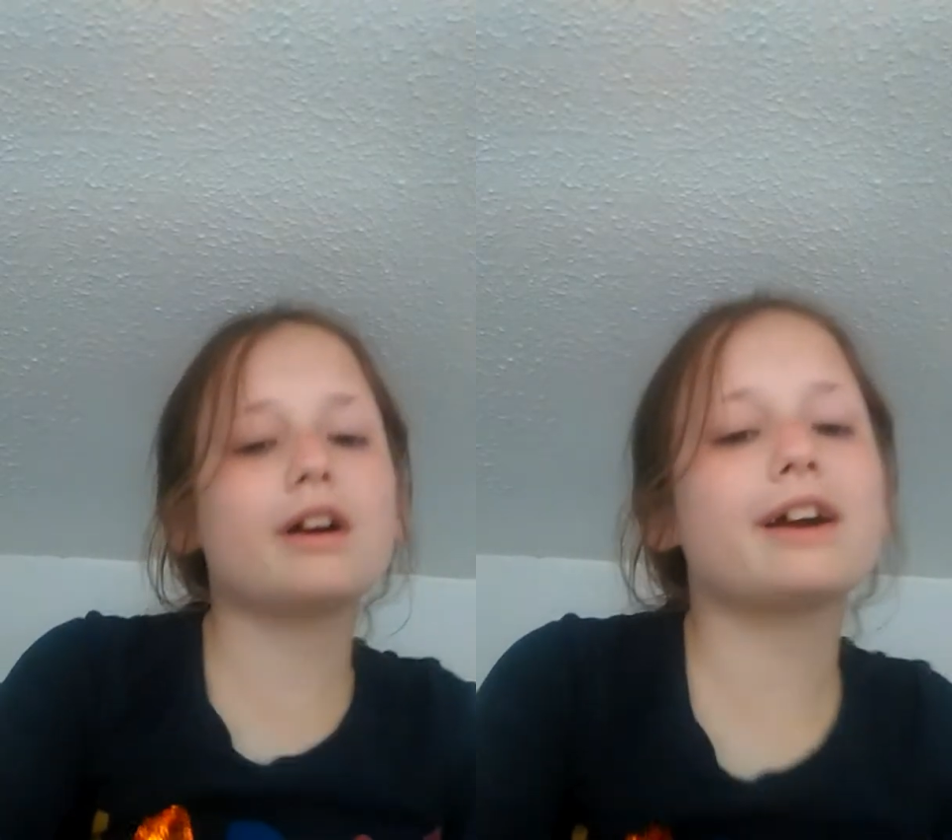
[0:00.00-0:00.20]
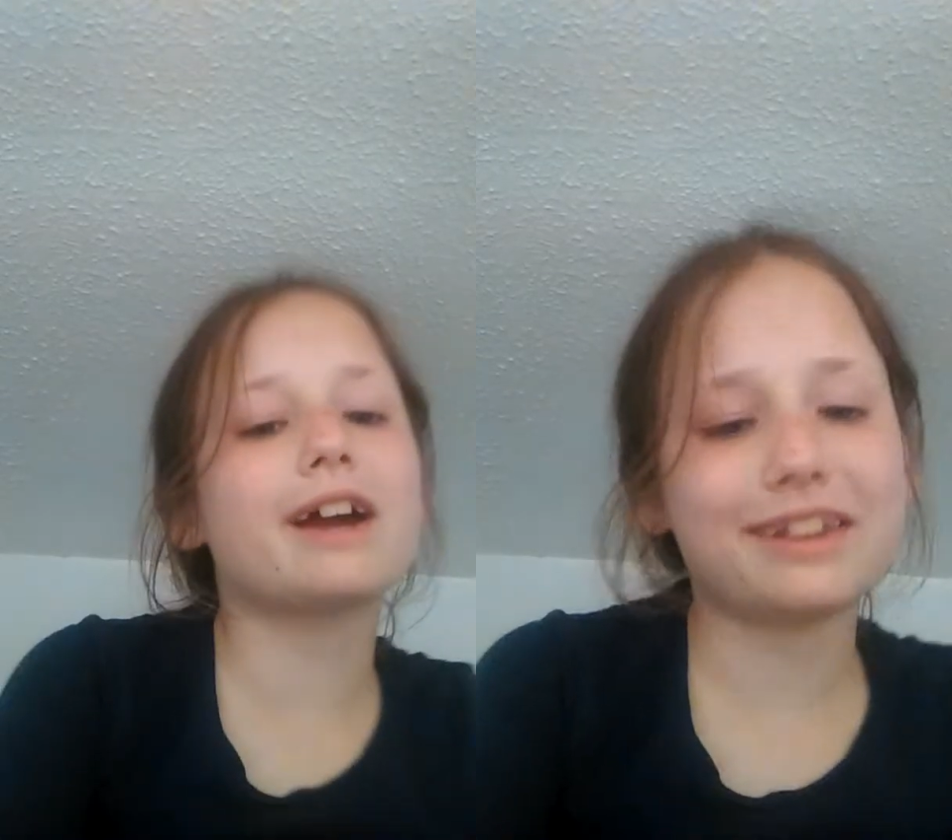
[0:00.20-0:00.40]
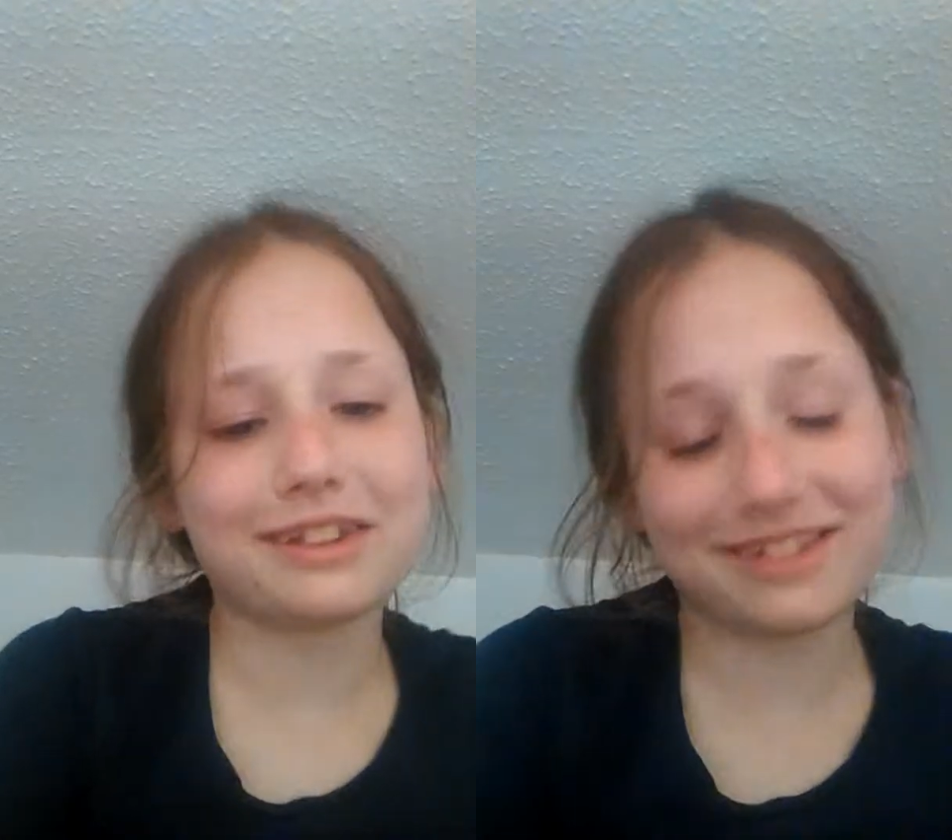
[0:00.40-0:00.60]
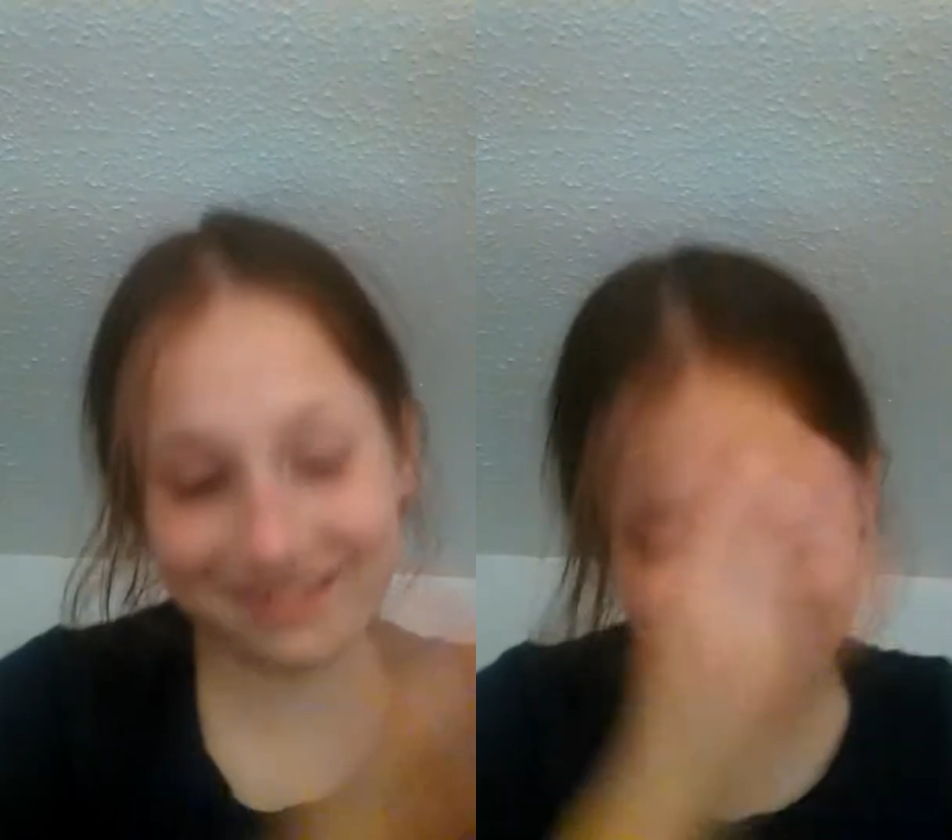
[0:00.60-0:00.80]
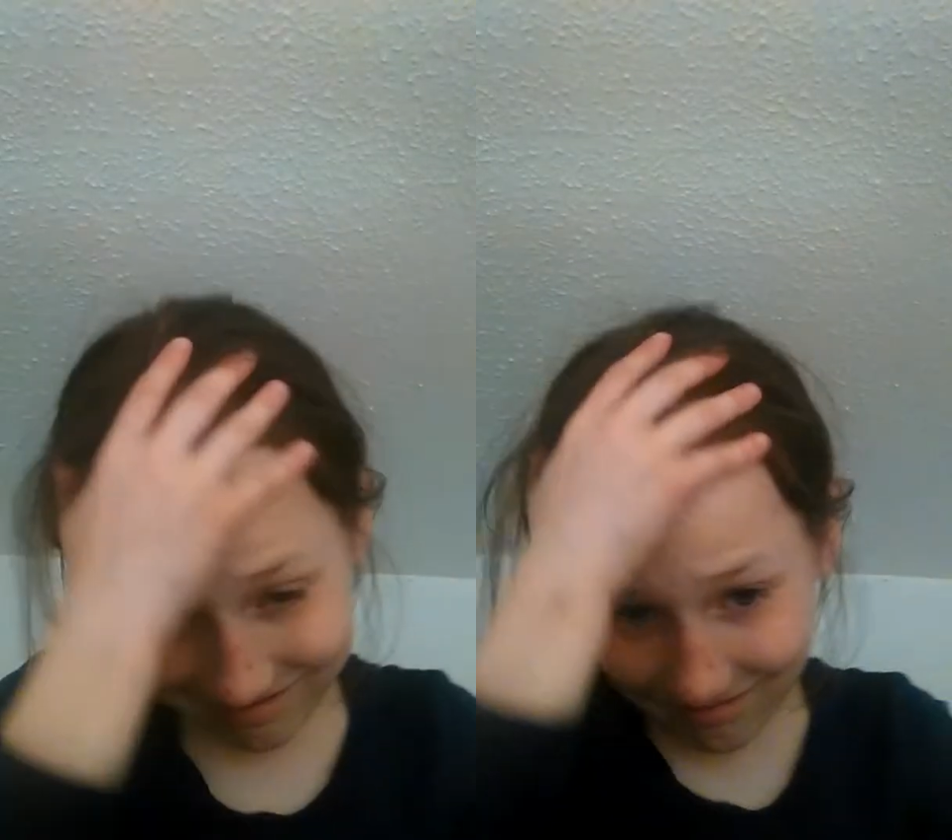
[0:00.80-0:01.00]
Okay,
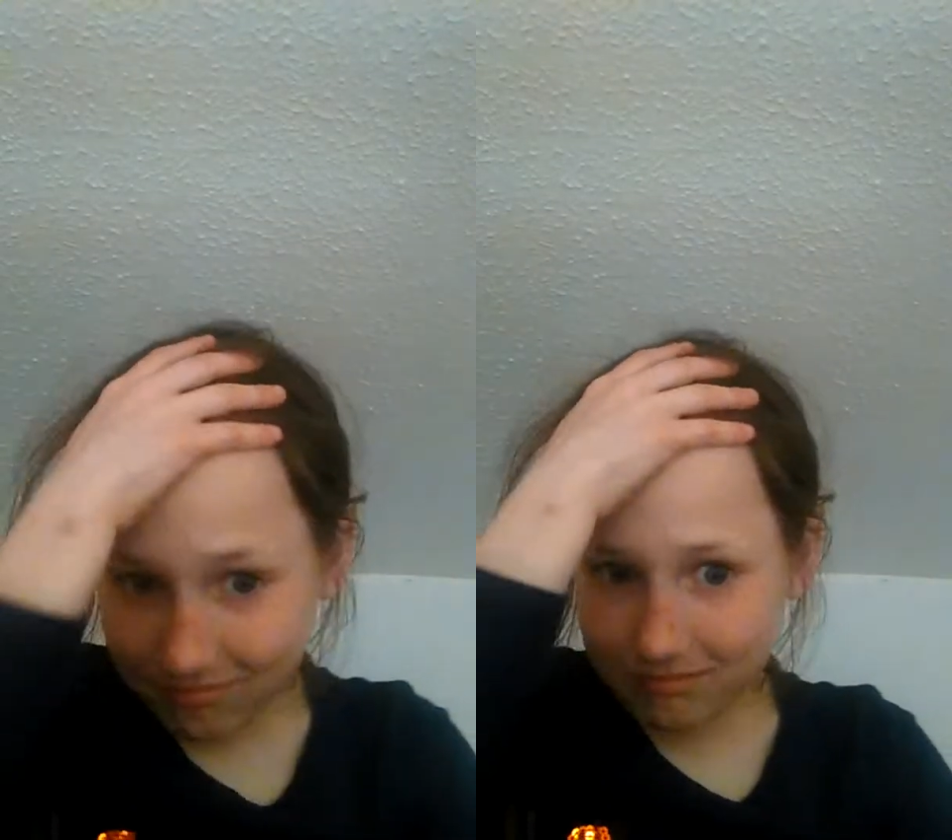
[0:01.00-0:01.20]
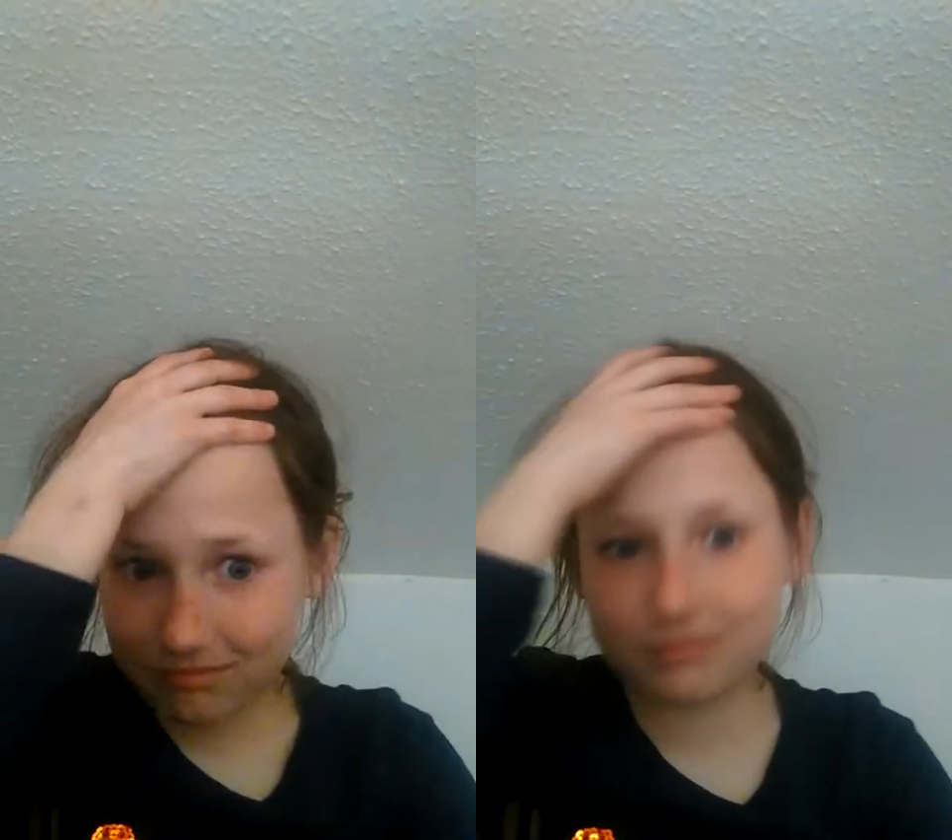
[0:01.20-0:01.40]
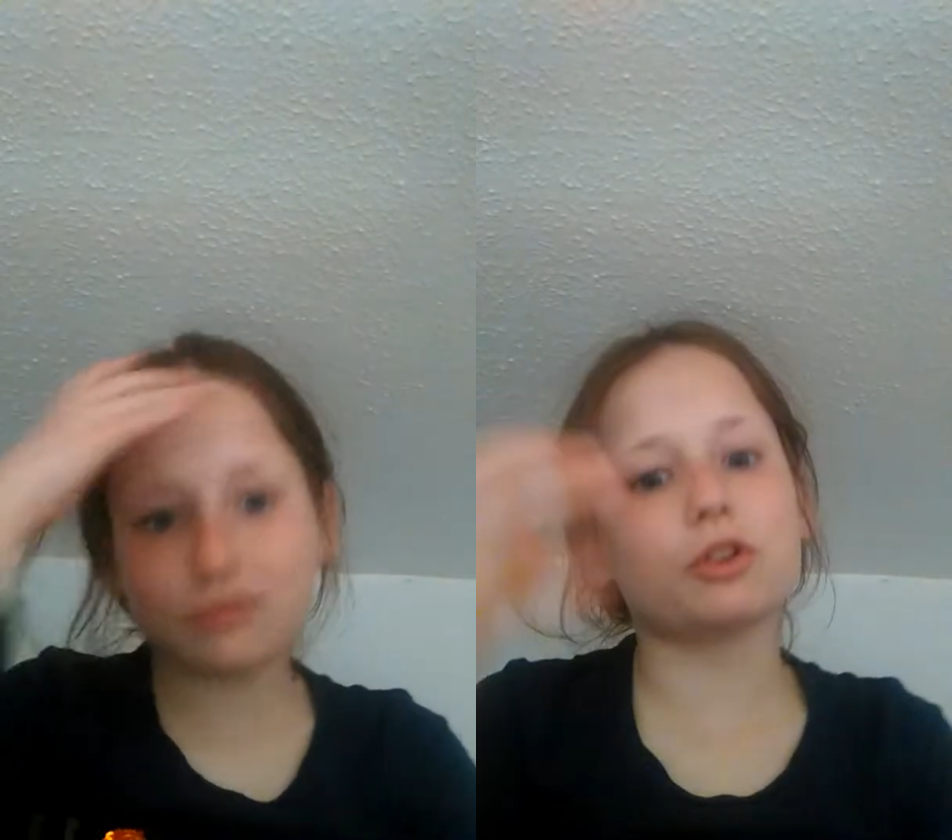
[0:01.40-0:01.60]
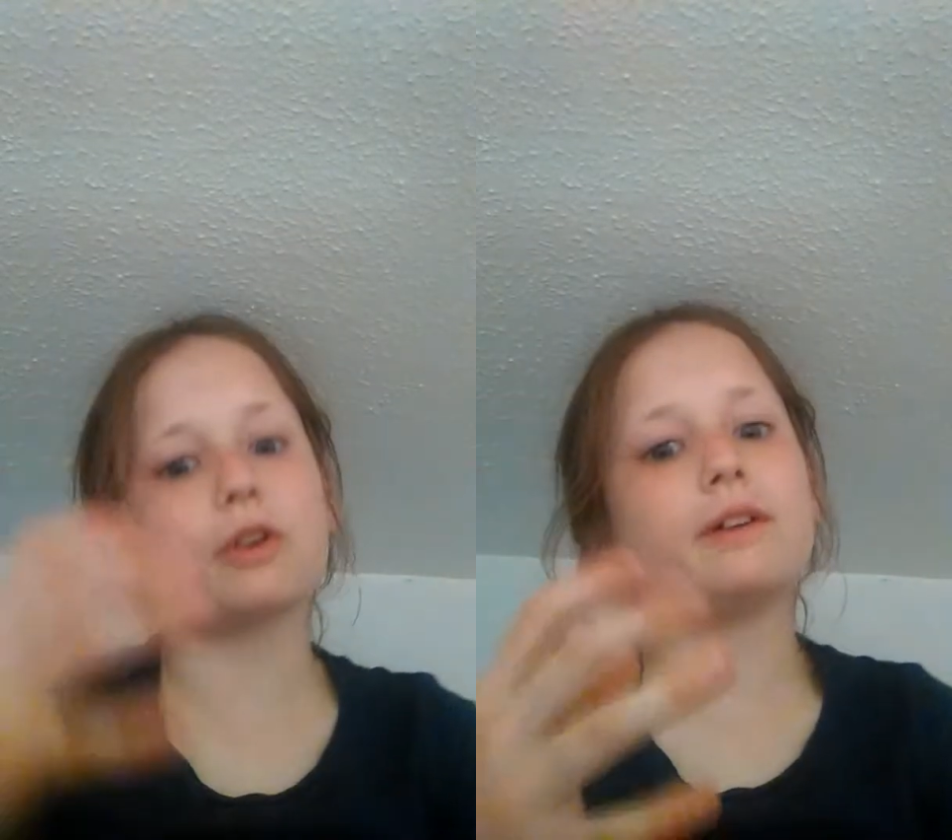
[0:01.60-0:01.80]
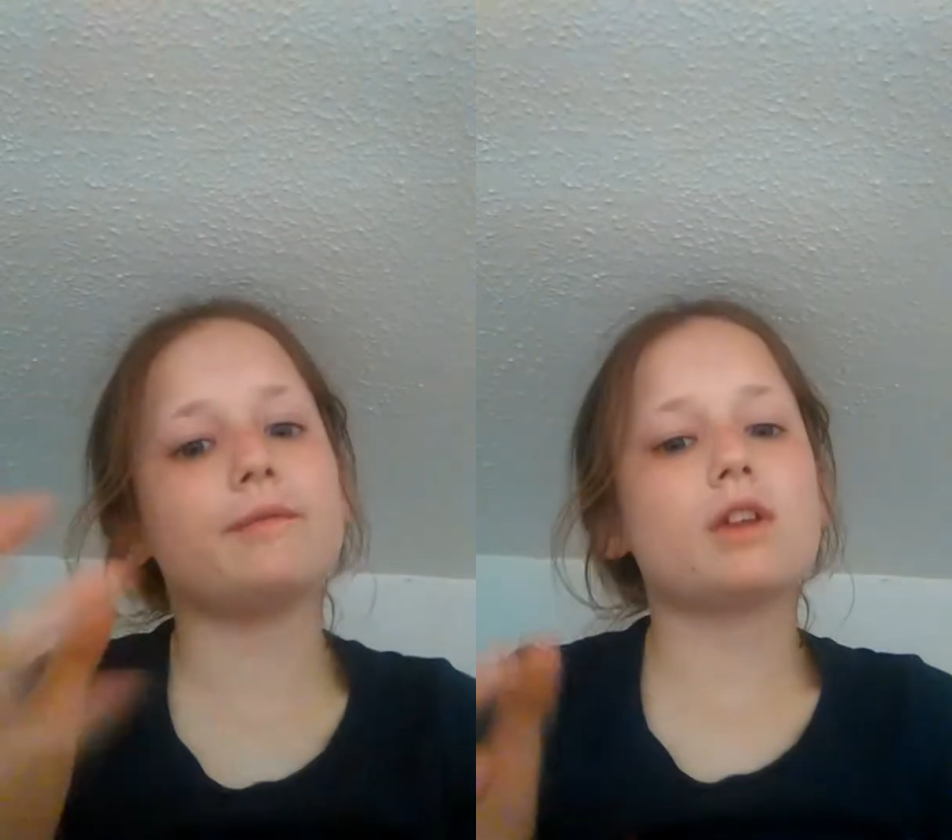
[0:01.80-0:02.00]

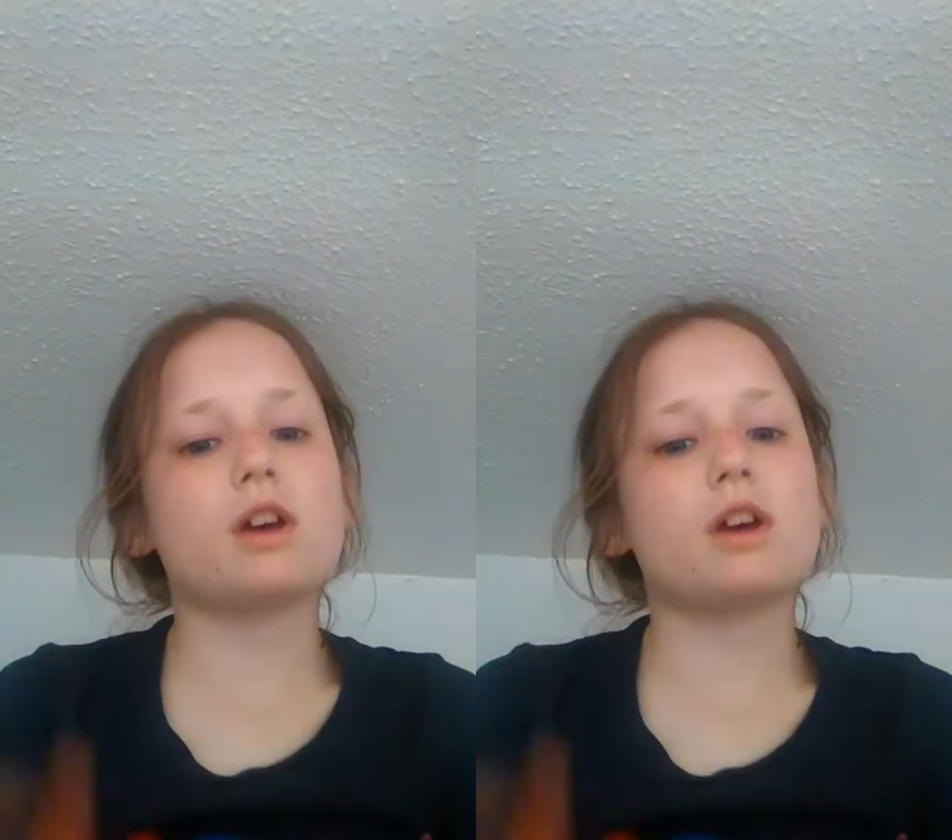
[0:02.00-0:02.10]
sorry.